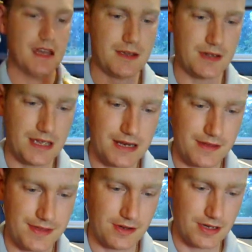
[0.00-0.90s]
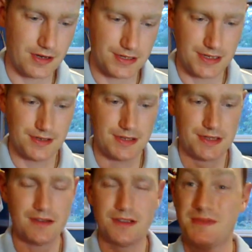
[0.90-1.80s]
Anyway, another thing I like to do is
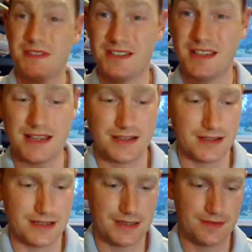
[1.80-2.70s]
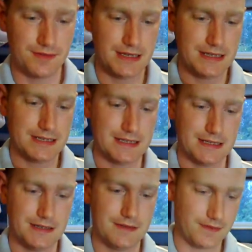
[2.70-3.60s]
I don't like to put the gun in his
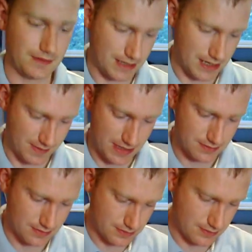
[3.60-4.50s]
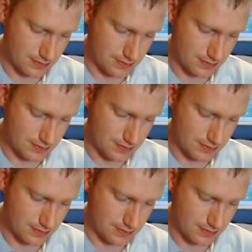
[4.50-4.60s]
hand if I can get him out.